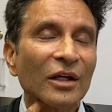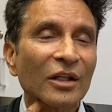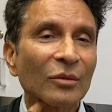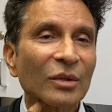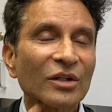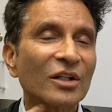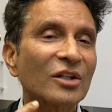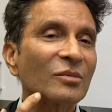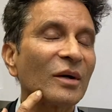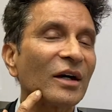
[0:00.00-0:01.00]
in the
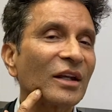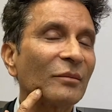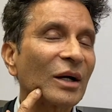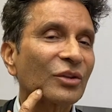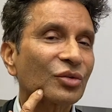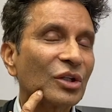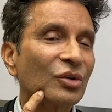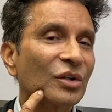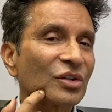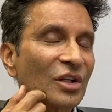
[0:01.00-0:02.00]
platysma and about 3
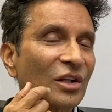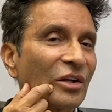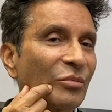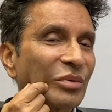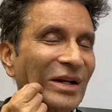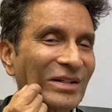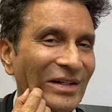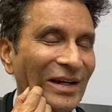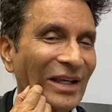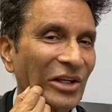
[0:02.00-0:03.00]
units in the
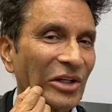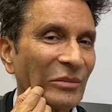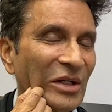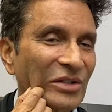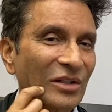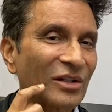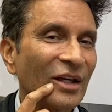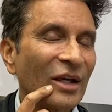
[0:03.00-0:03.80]
depressor anguli muscle.